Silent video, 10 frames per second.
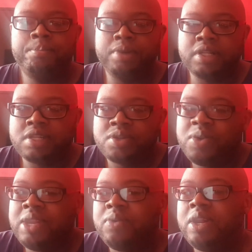but the
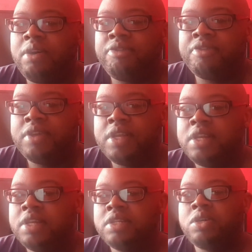screen went off.
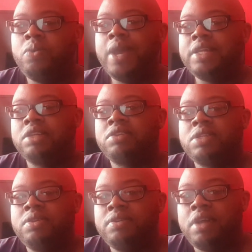So a
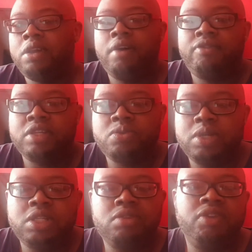lot of us
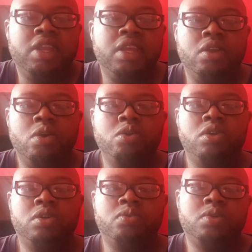were just thinking,
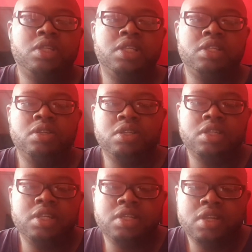hold on, what's this
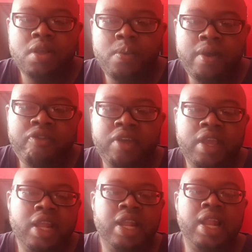nonsense? We're
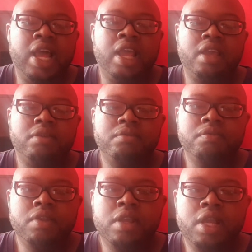thinking like
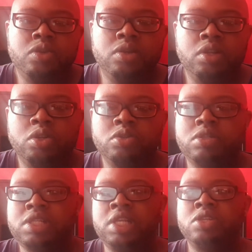it's one of those
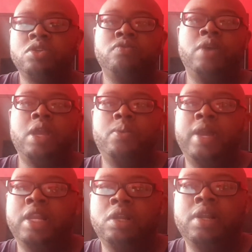scenes, because the way it
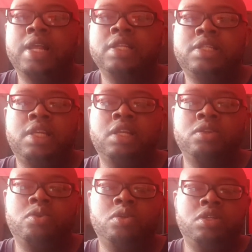went, it looked like the scene
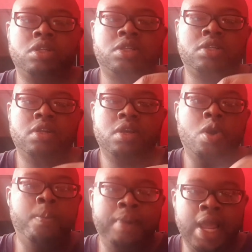could just
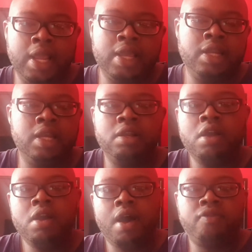go blank and then
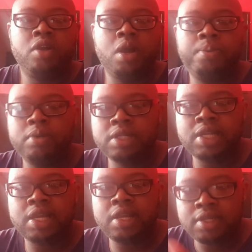after a couple of
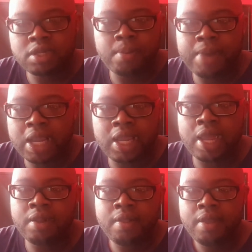seconds come back again.